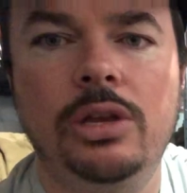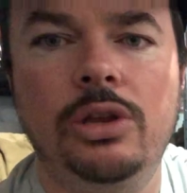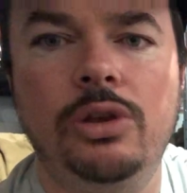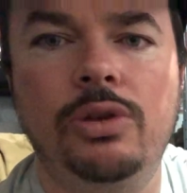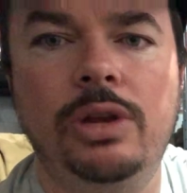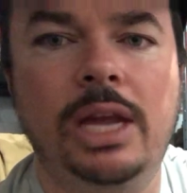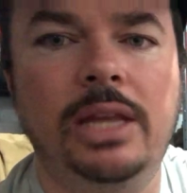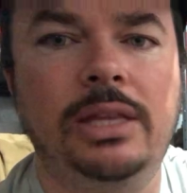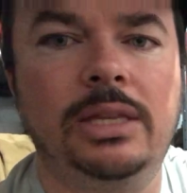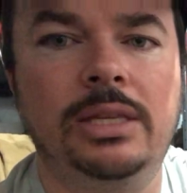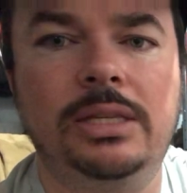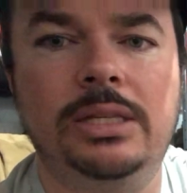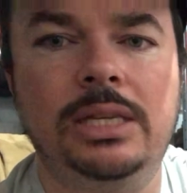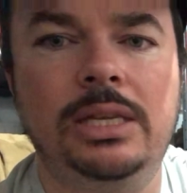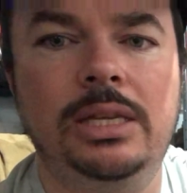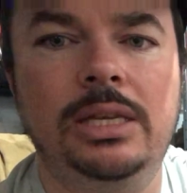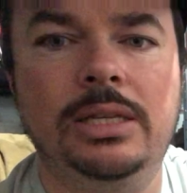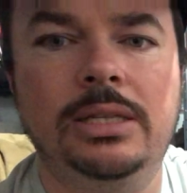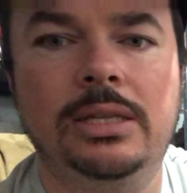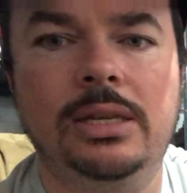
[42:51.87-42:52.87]
you get to see
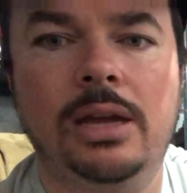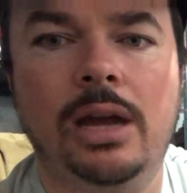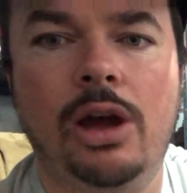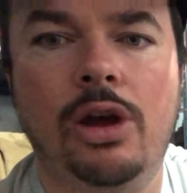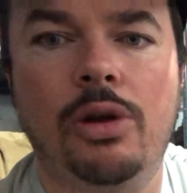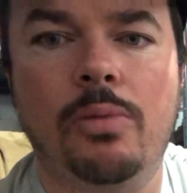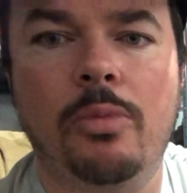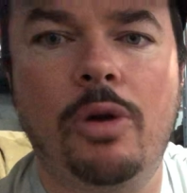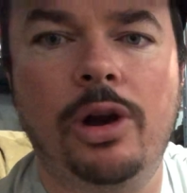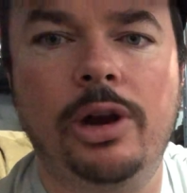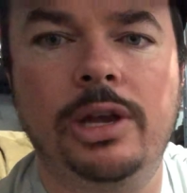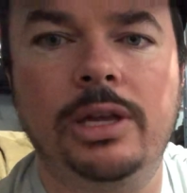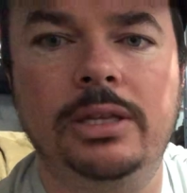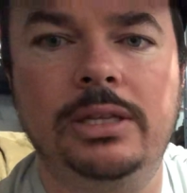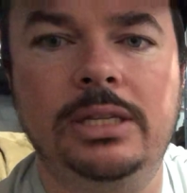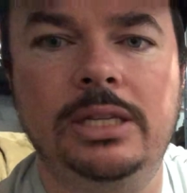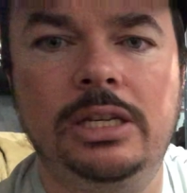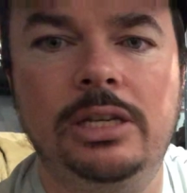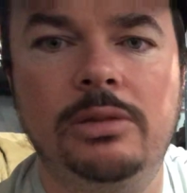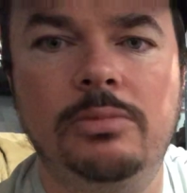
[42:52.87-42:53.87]
these out-of-market
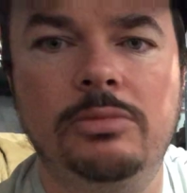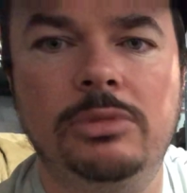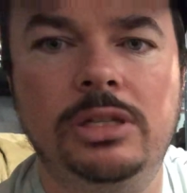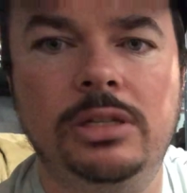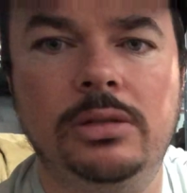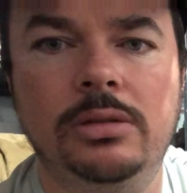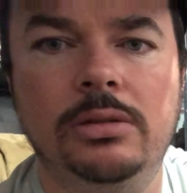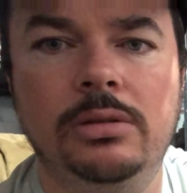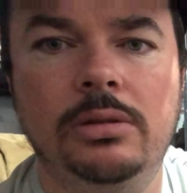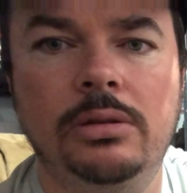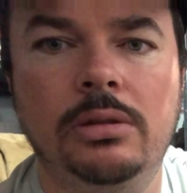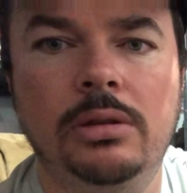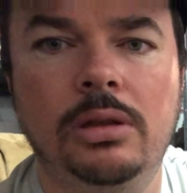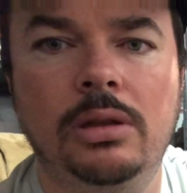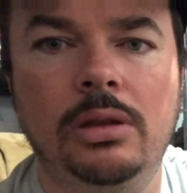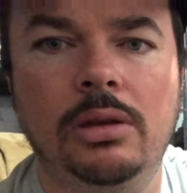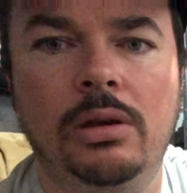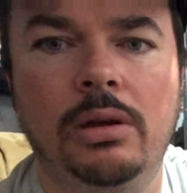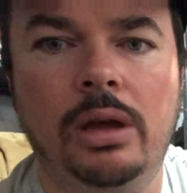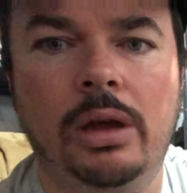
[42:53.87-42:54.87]
teams, and
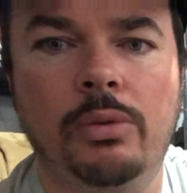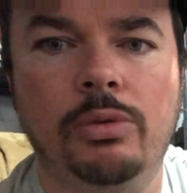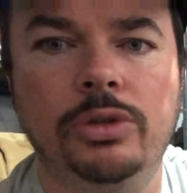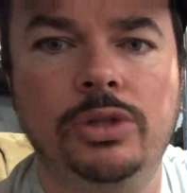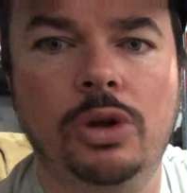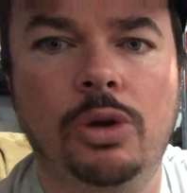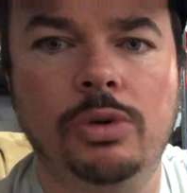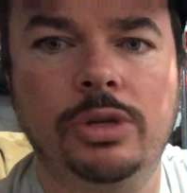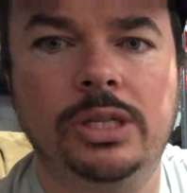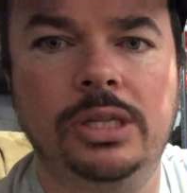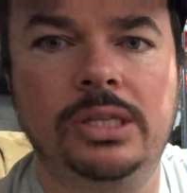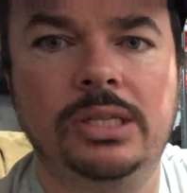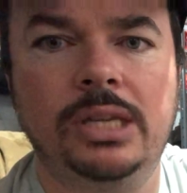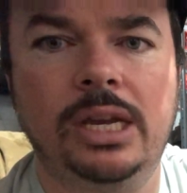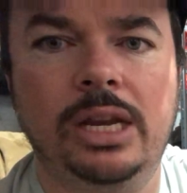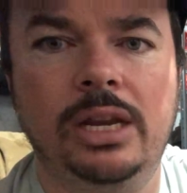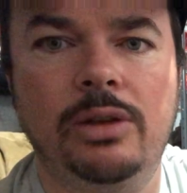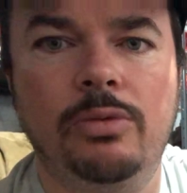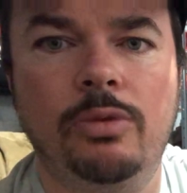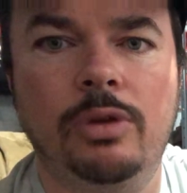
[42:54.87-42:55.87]
I was always
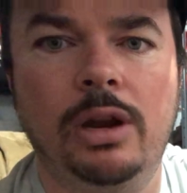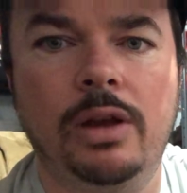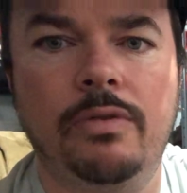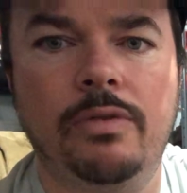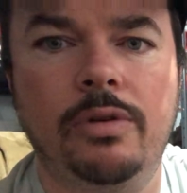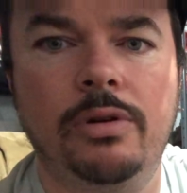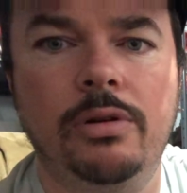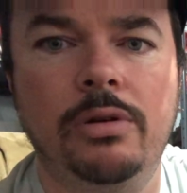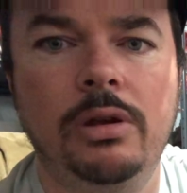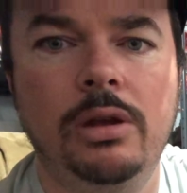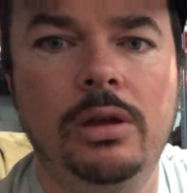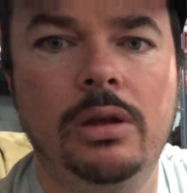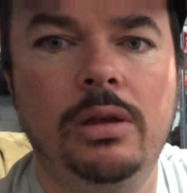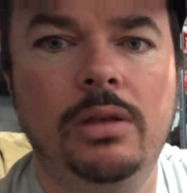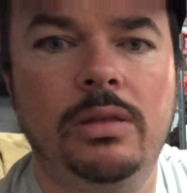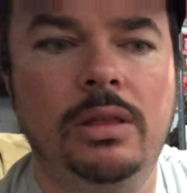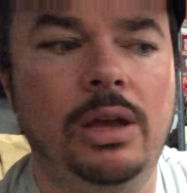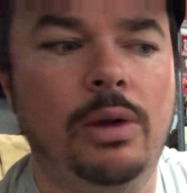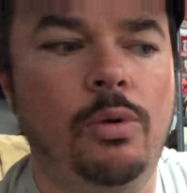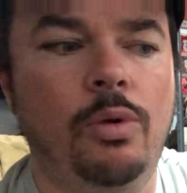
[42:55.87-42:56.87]
excited whenever
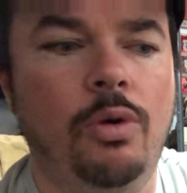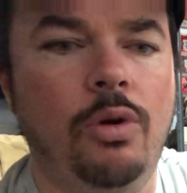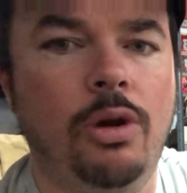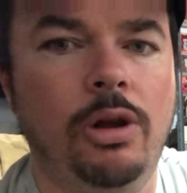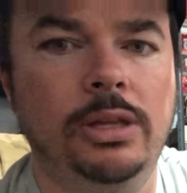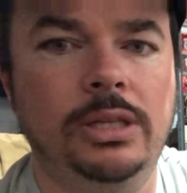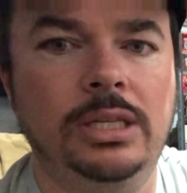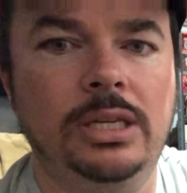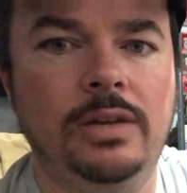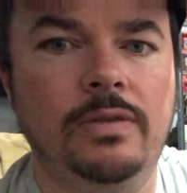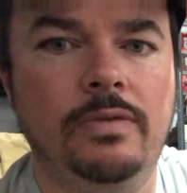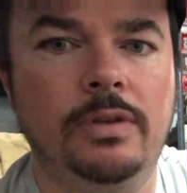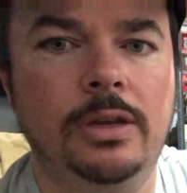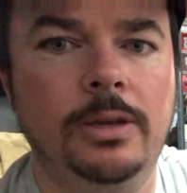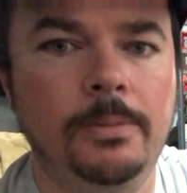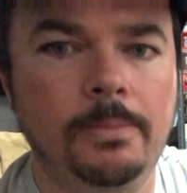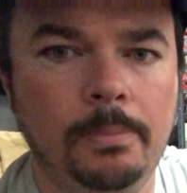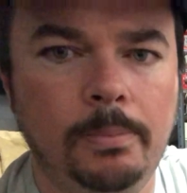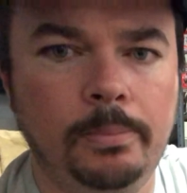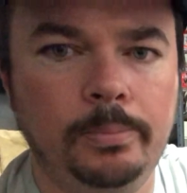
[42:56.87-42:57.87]
they were on TV.